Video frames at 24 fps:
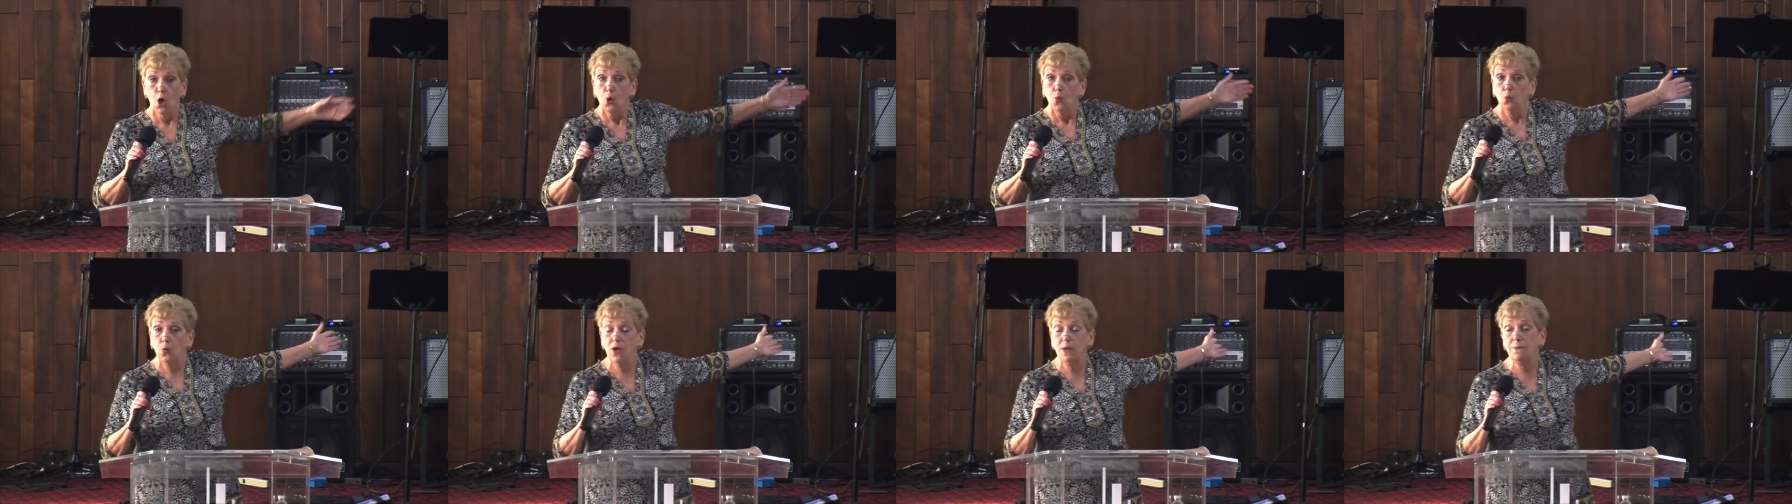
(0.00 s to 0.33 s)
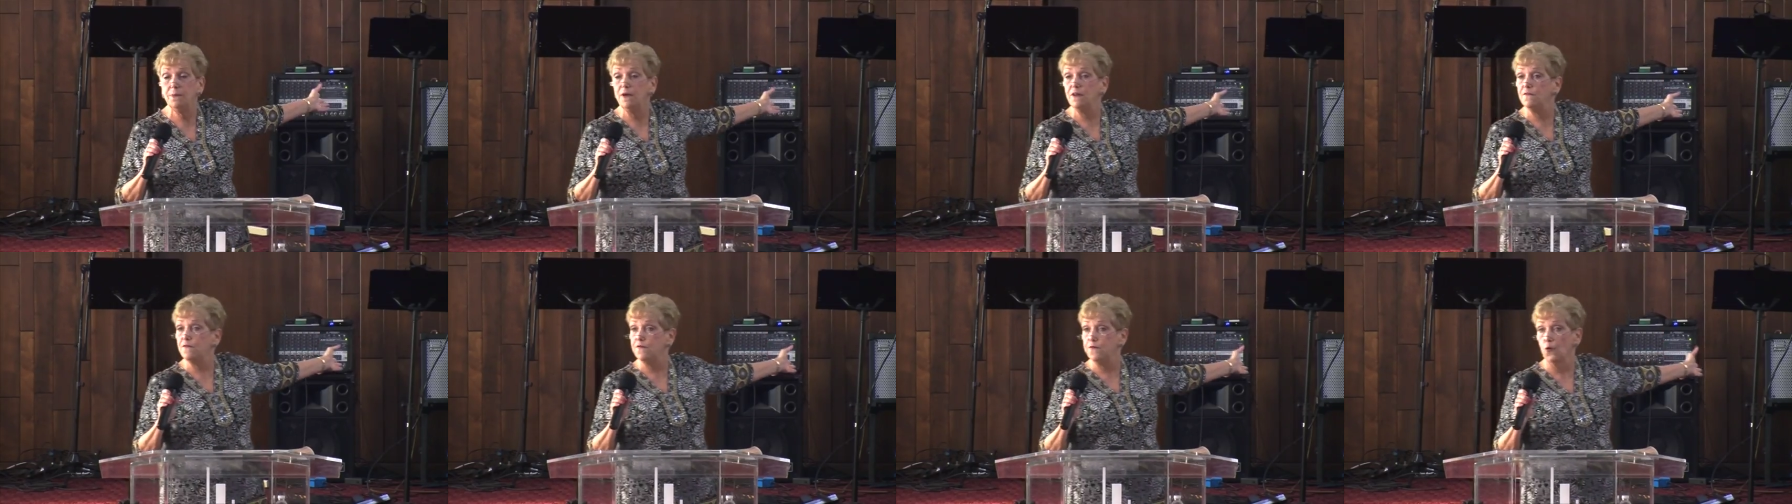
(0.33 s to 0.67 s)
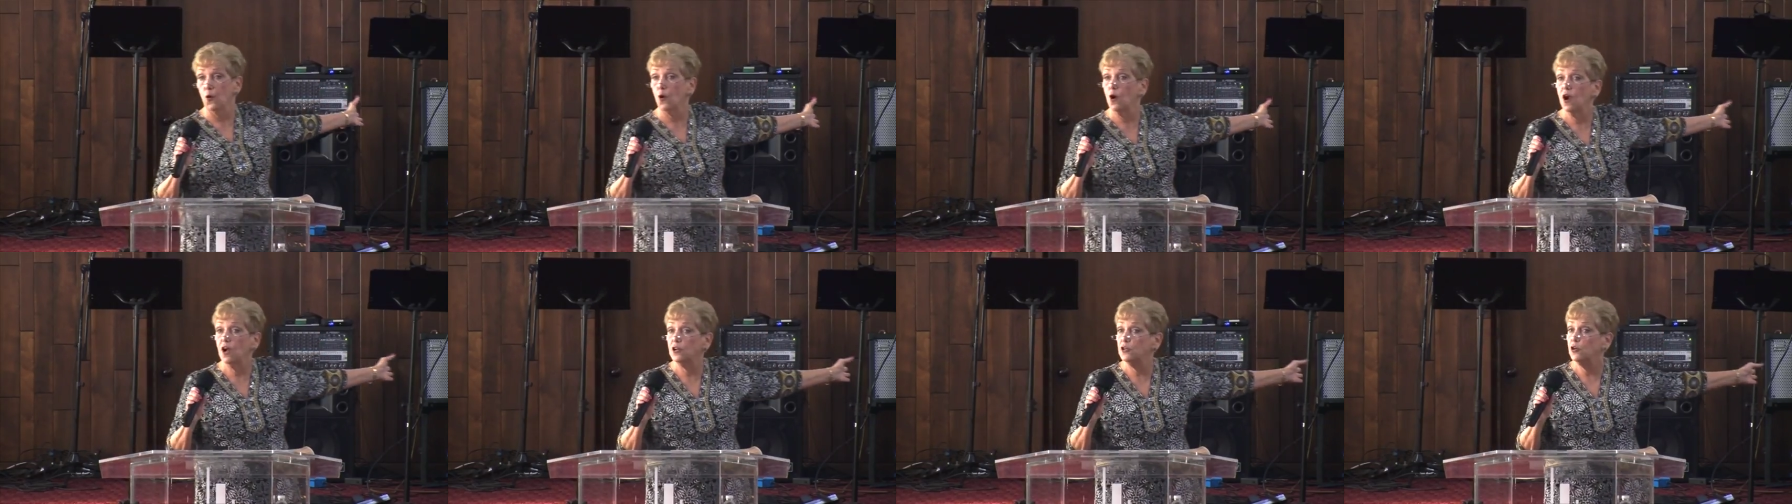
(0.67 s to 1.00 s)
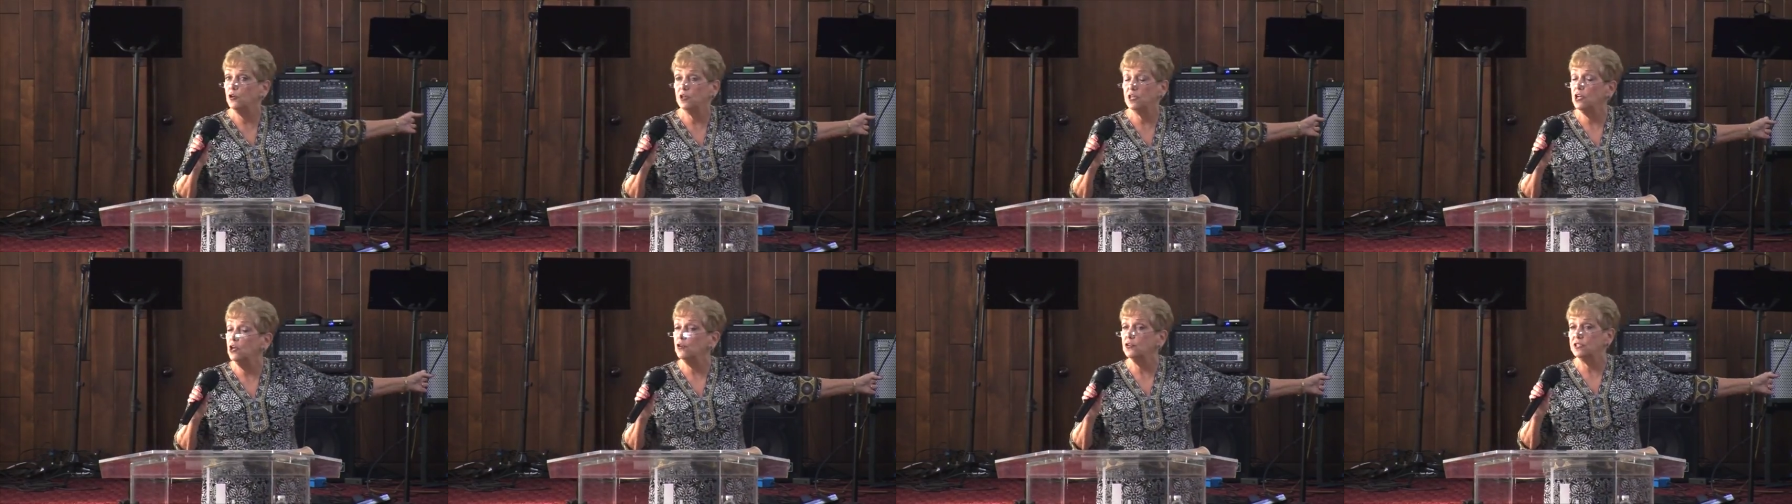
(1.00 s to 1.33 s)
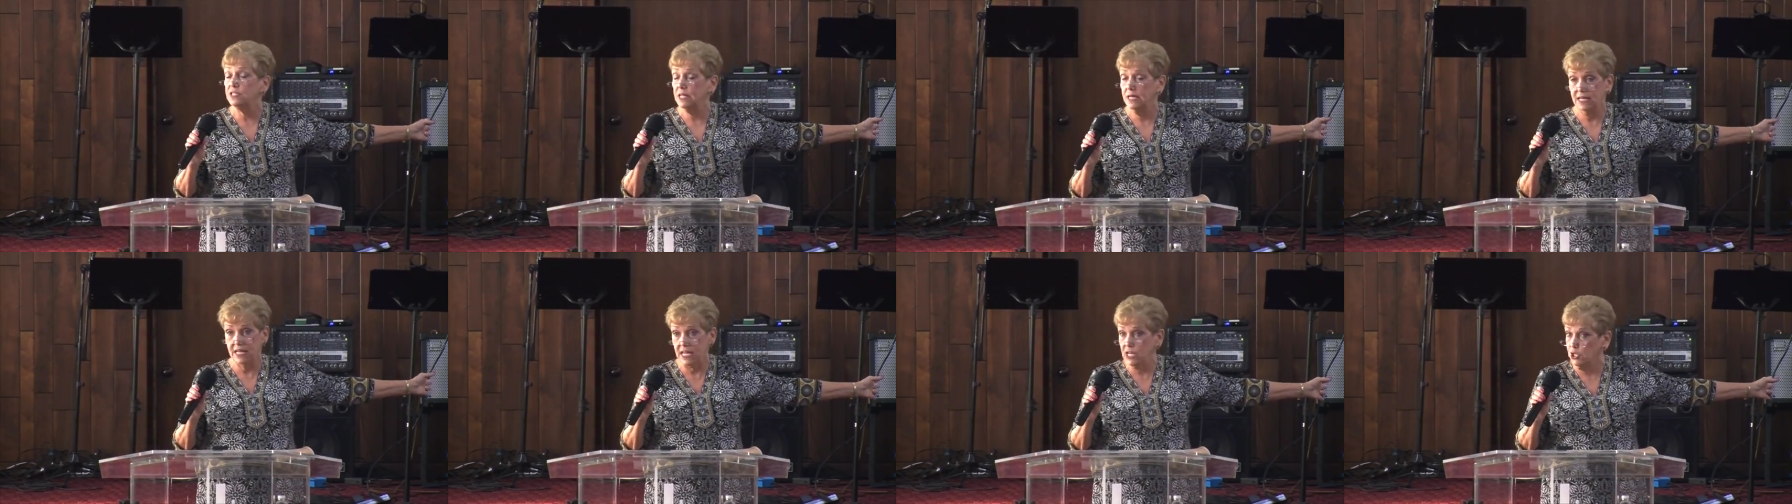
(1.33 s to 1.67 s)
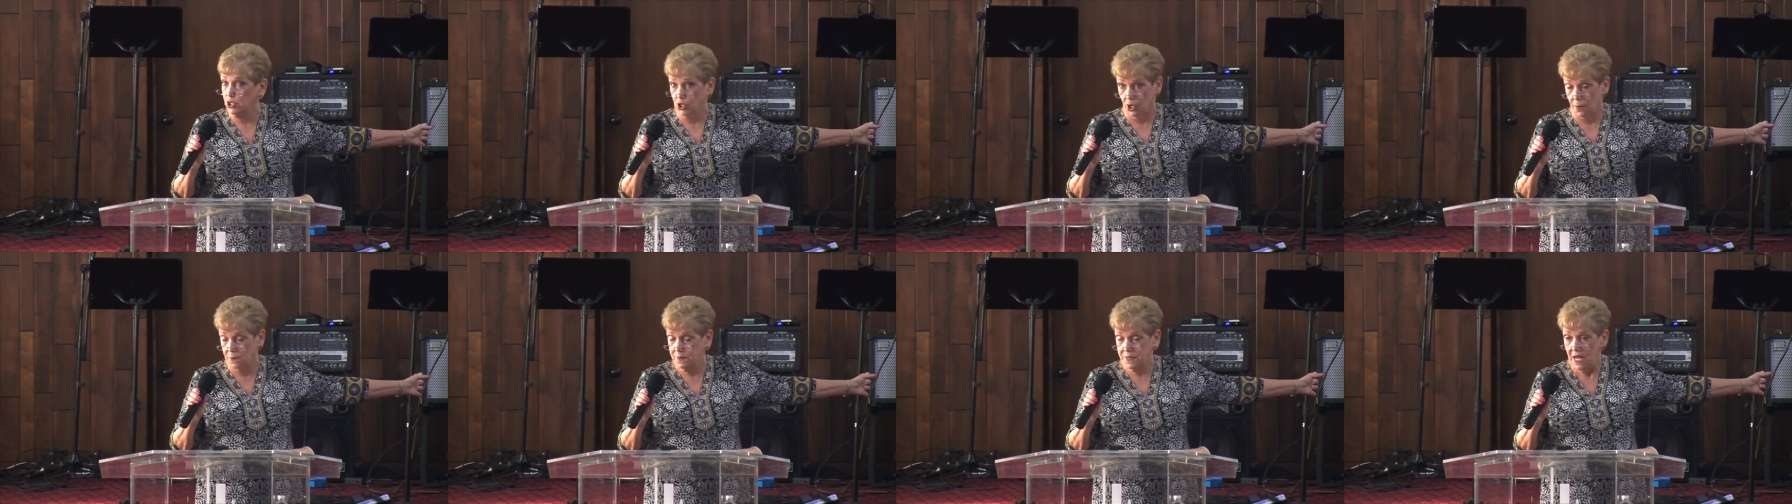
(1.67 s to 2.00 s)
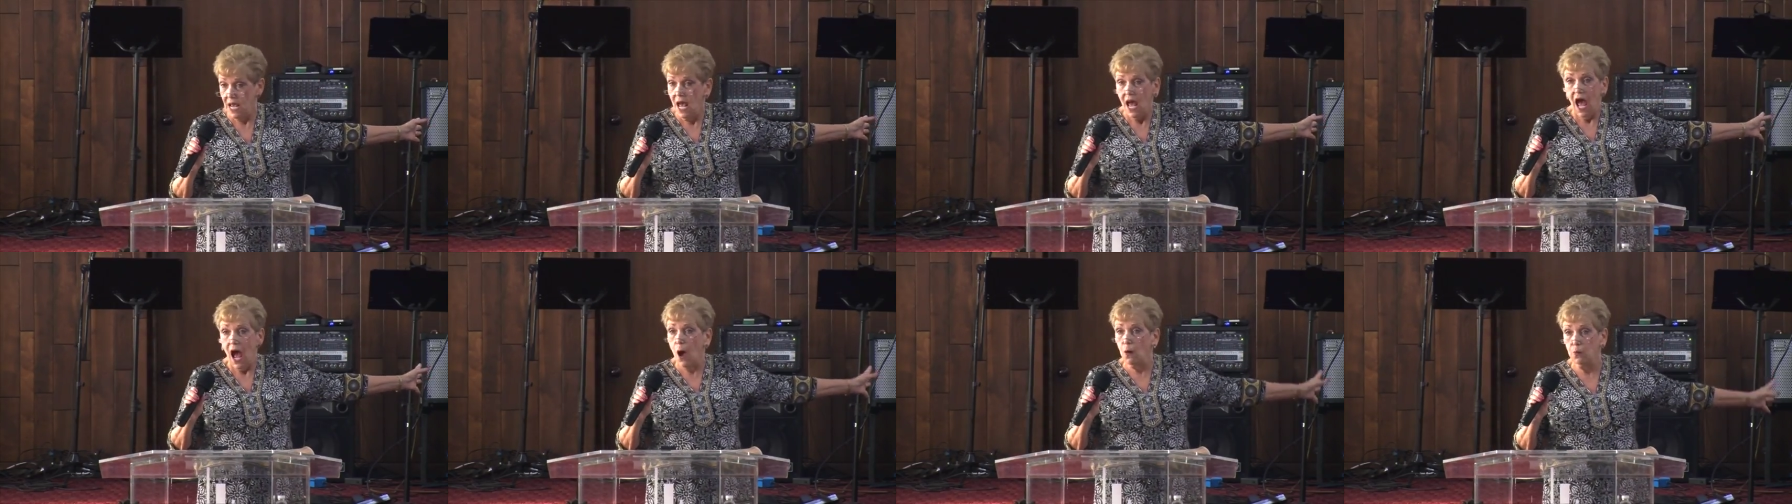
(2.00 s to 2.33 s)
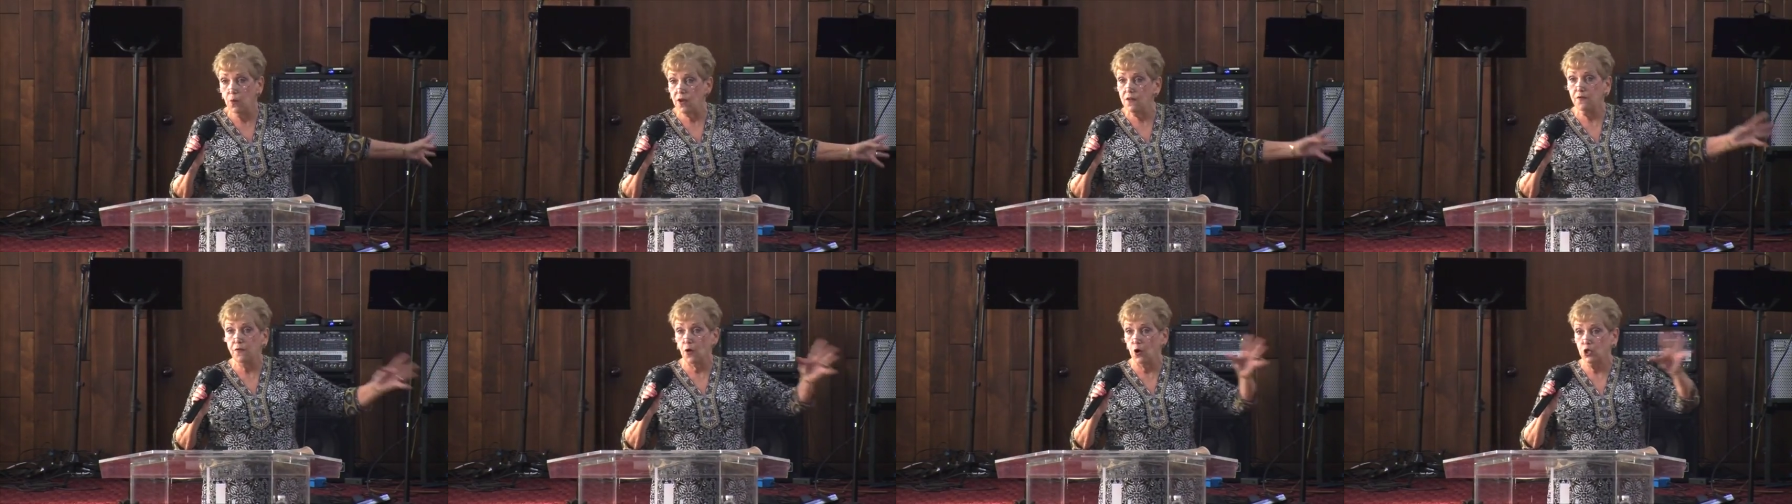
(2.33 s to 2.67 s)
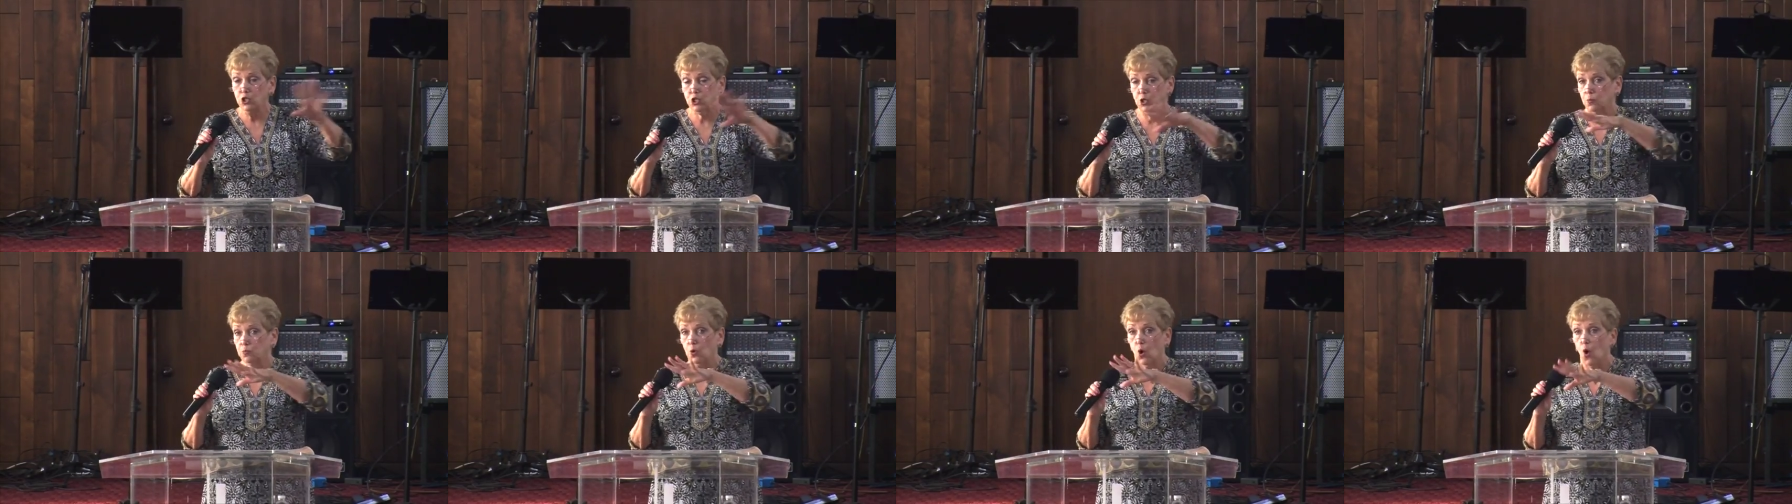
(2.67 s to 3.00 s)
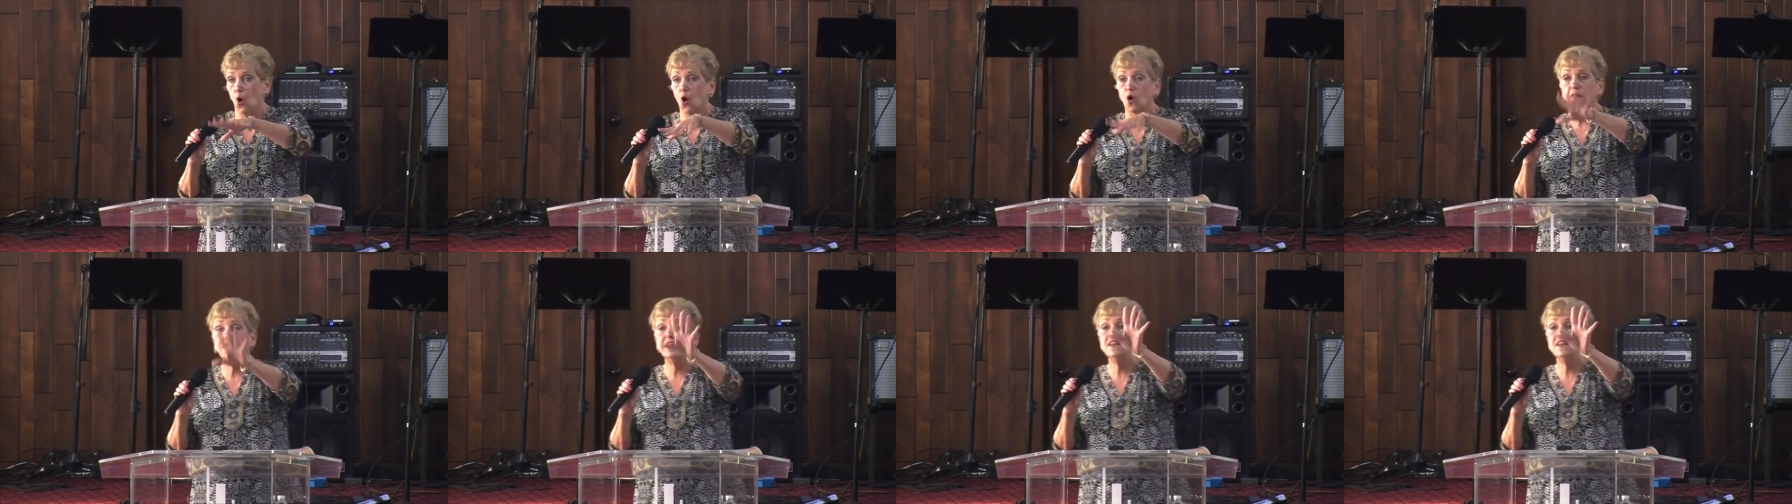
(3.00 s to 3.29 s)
We've been 400 years in Egypt and we've worshiped all